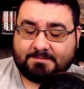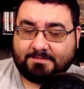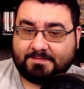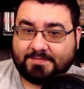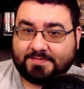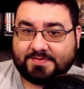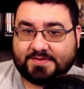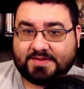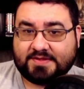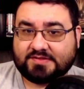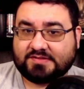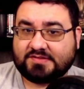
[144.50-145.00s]

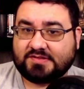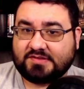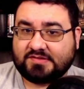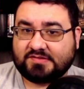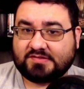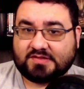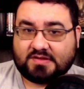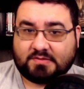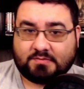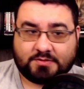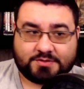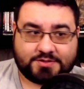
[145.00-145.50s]
This is
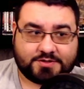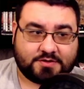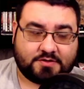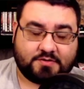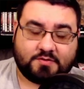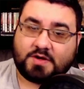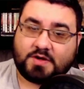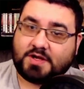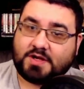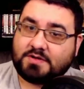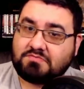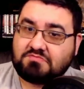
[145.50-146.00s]
a mature
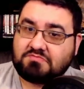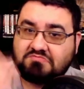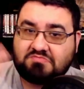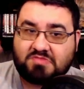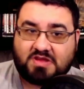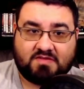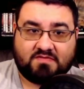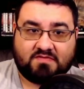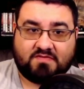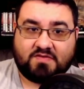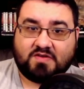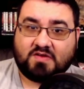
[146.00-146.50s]
one.
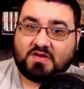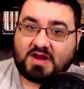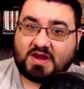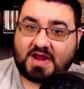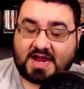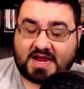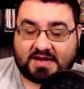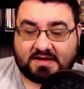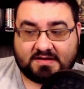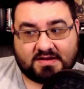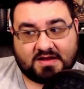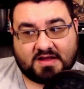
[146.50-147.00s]
If you're
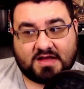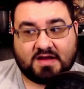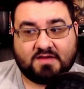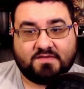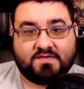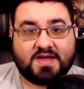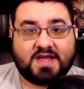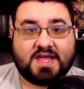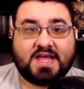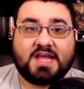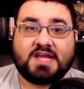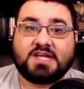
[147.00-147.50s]
not of
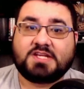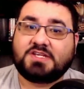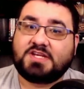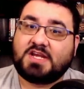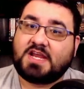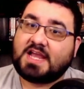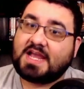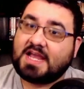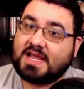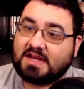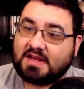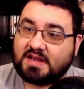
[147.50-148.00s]
age
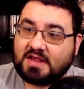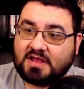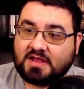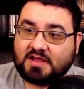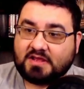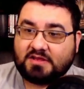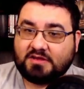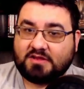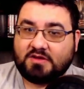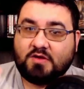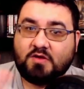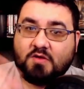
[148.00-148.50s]
yet,
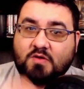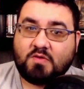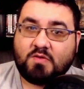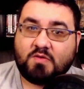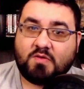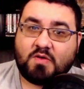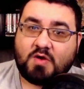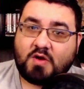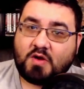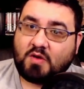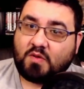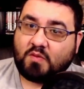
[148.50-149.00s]
you
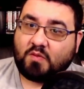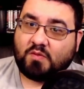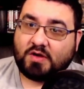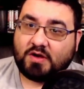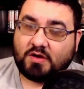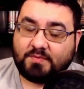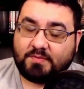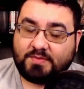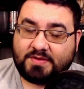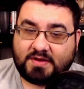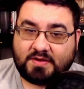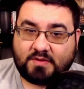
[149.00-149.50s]
will
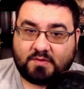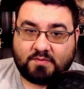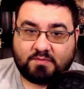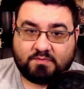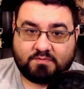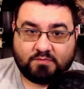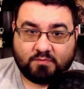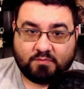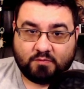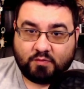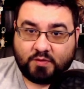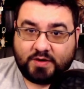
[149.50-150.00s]
be
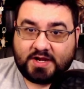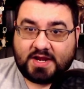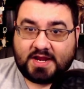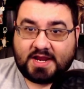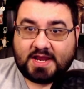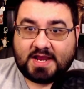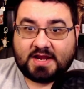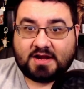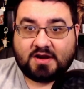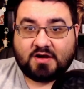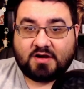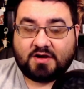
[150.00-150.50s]
reading
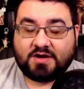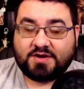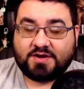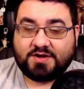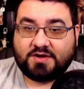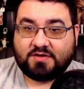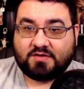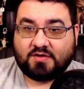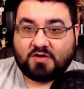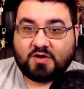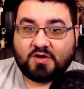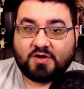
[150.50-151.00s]
it on
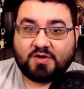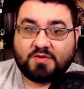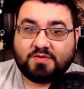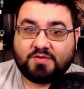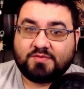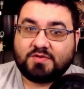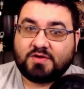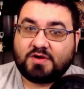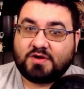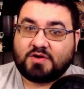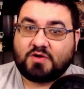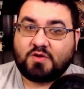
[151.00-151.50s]
your own
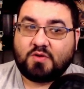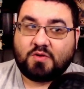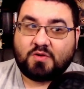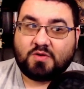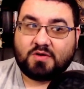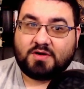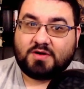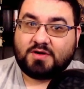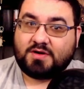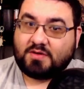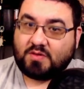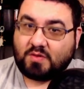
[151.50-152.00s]

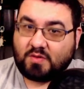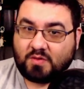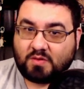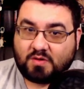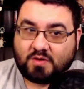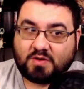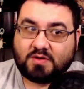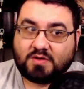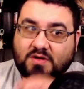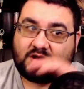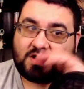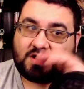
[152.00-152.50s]
accord,
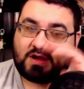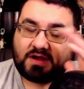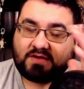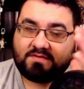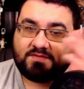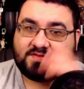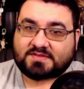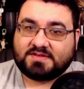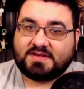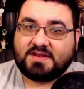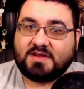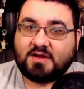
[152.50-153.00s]
or
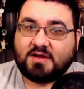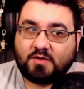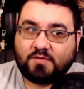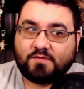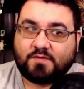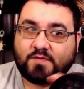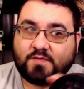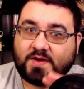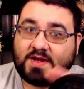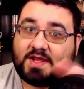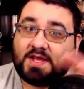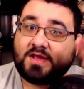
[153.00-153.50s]
obviously,
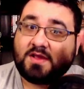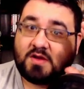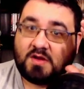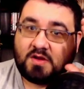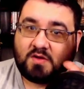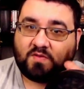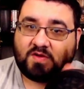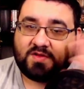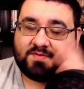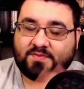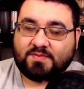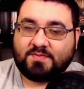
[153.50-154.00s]
hopefully,
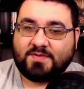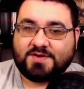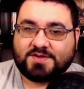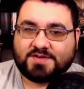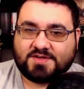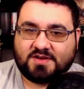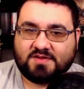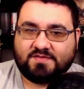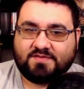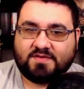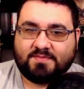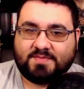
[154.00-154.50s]
with permission
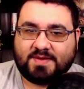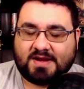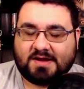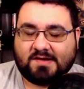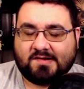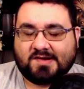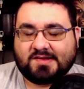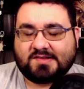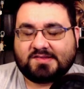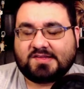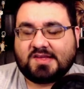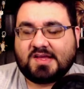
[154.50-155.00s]
of your
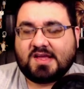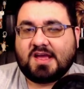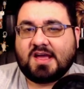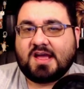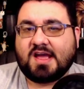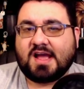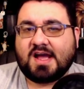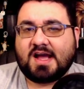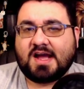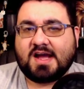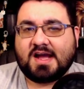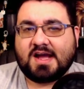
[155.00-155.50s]
parents.
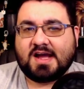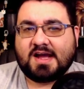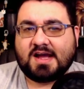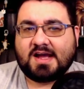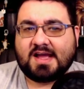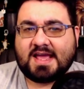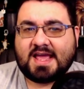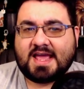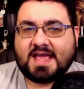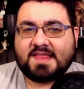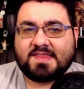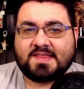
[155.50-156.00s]

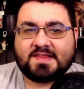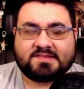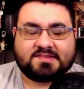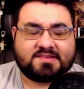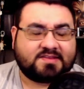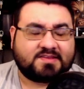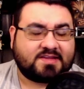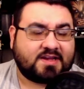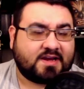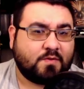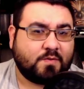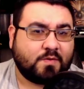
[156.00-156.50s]
And then
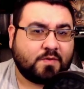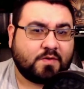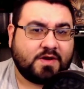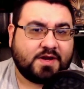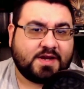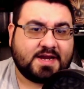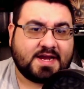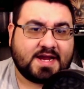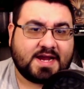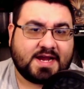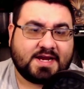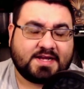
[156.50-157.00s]
second warning,
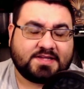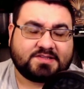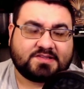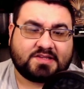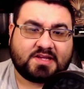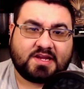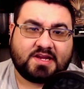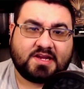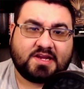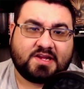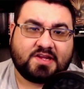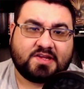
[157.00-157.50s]
guys,
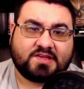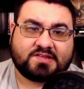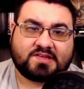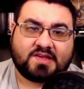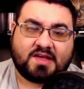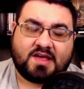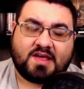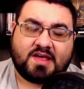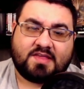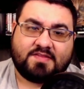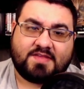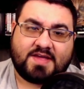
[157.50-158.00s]
it is
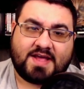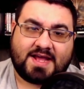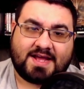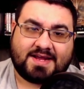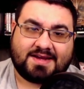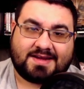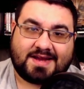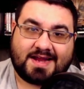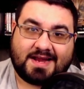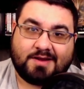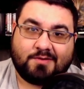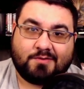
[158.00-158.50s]
that
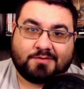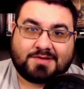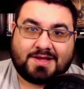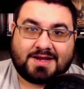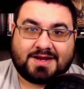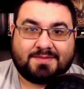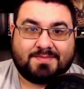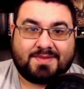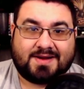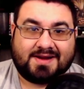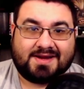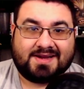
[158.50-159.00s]
I will talk
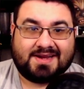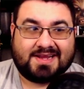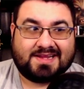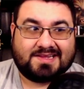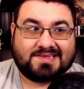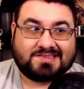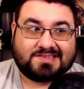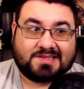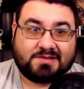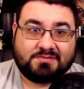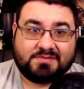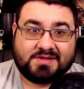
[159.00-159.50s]
about it in
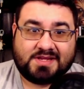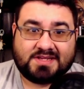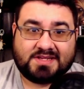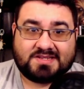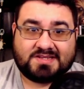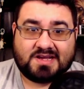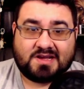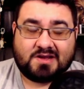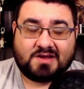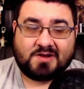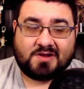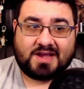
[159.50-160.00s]
some
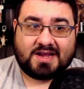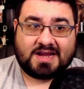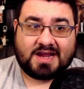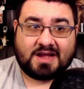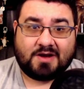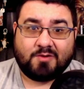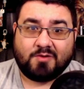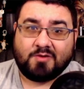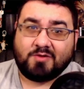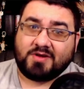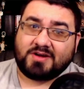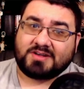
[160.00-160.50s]
detail, and I
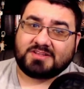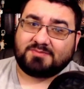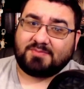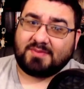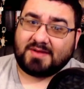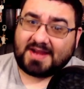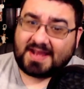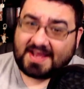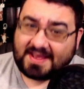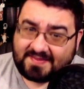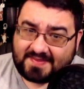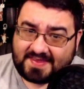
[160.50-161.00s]
will
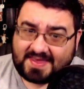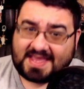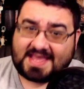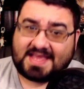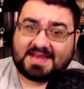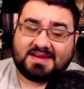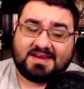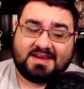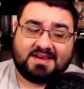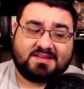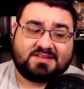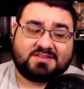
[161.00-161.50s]
explain the
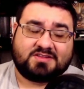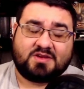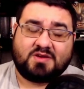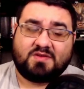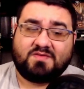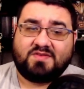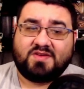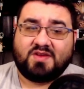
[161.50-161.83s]
ending. So if you